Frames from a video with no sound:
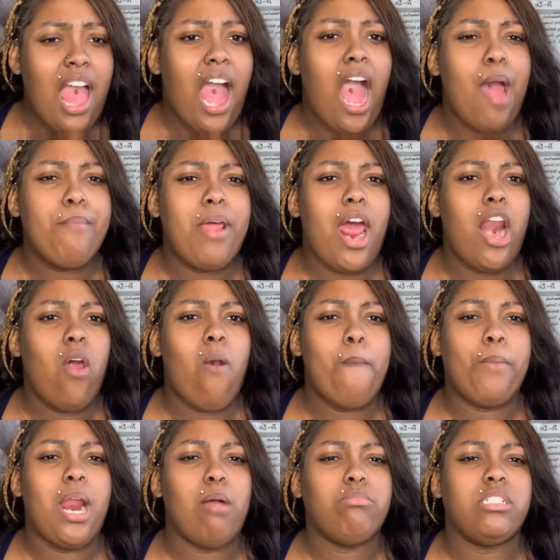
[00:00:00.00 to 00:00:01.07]
I'm not knowing,
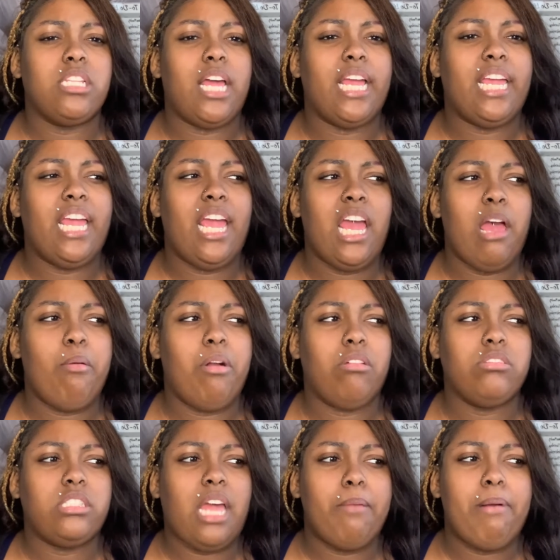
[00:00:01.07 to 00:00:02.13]
but I'm just like, yeah, I'm gonna
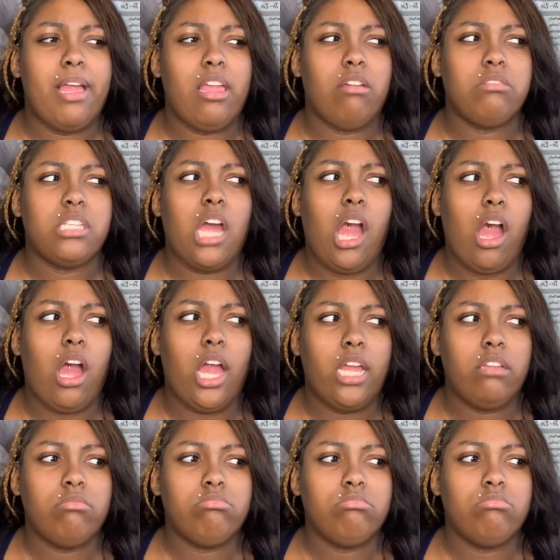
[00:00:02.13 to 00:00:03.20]
stay by your side.
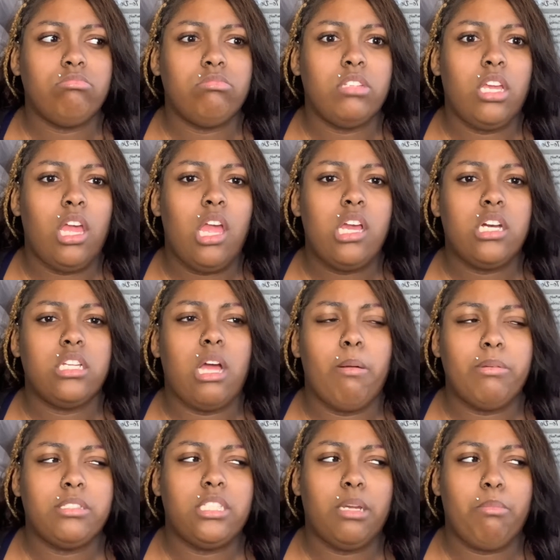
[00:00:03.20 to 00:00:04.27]
Cause I'm
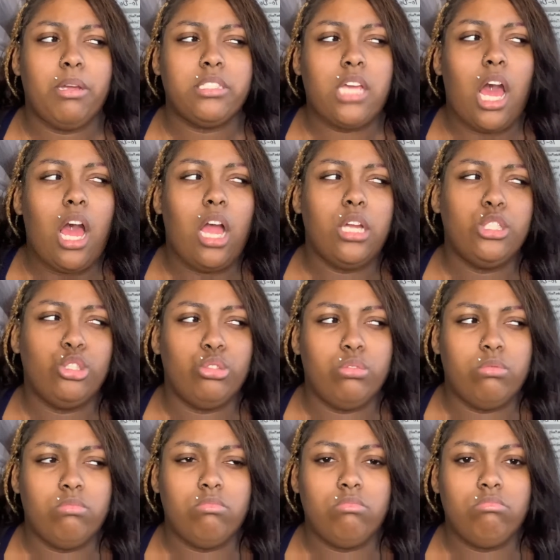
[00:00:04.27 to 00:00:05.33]
gonna stick beside
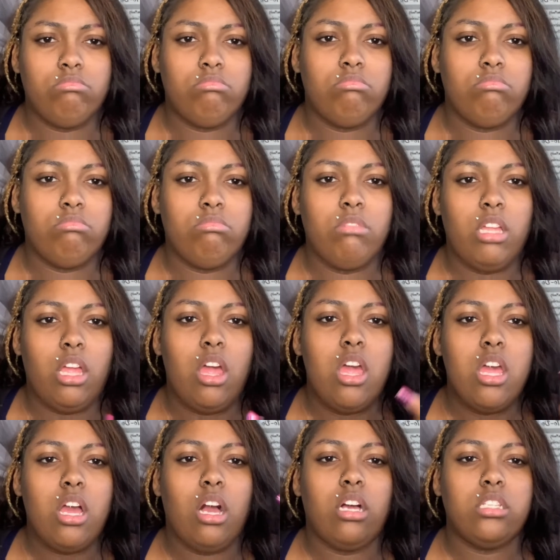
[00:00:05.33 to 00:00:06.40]
you.
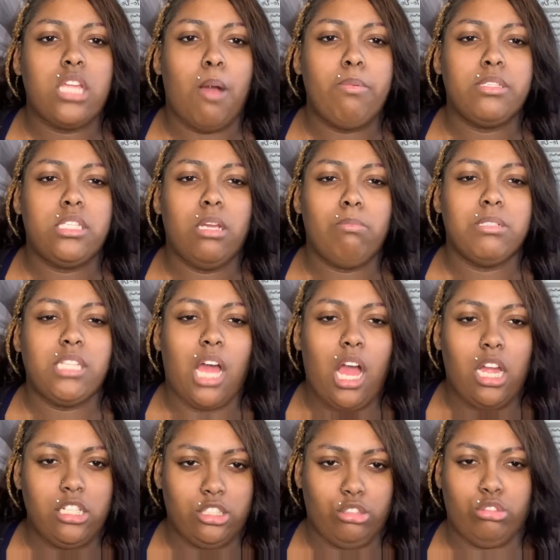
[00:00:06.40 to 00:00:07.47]
Cause I'm gonna sit
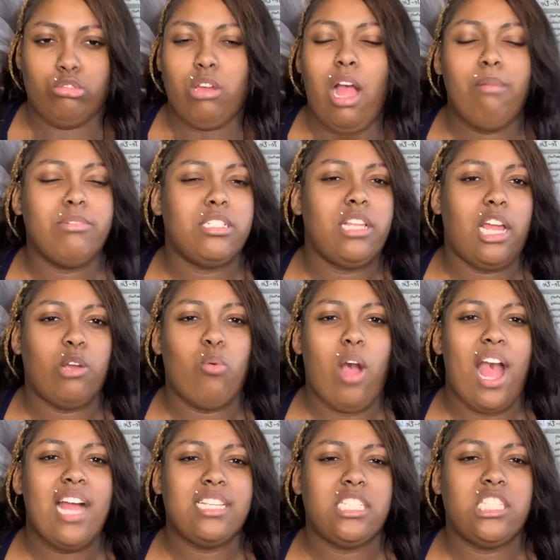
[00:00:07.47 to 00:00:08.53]
beside you. So I'm just like,
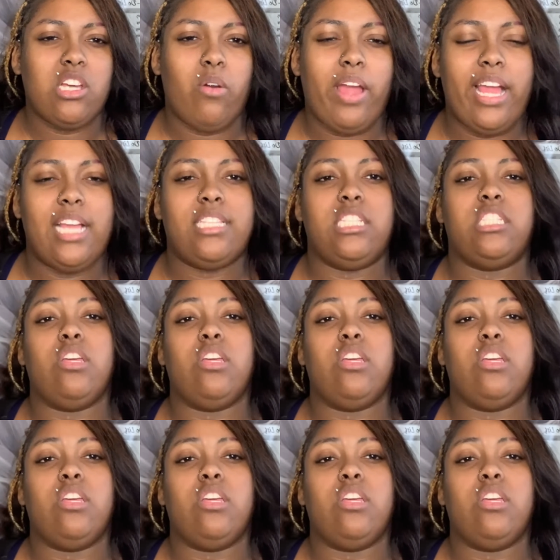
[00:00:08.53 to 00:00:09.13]
why is he so antsy?